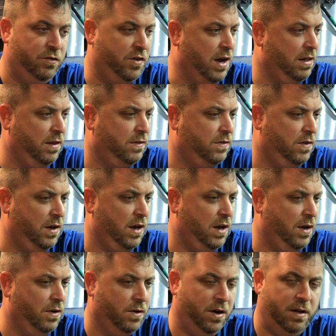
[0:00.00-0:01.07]

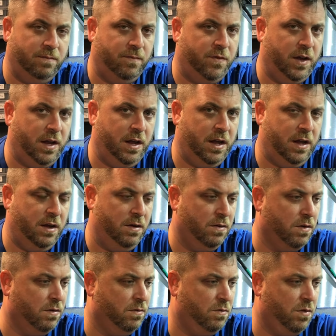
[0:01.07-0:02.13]
jealousy or envy
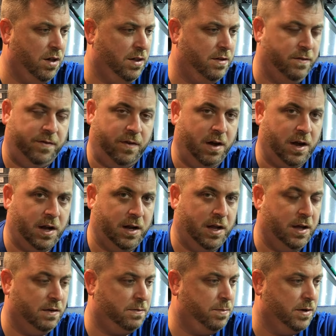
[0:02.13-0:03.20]
or what the fuck it is,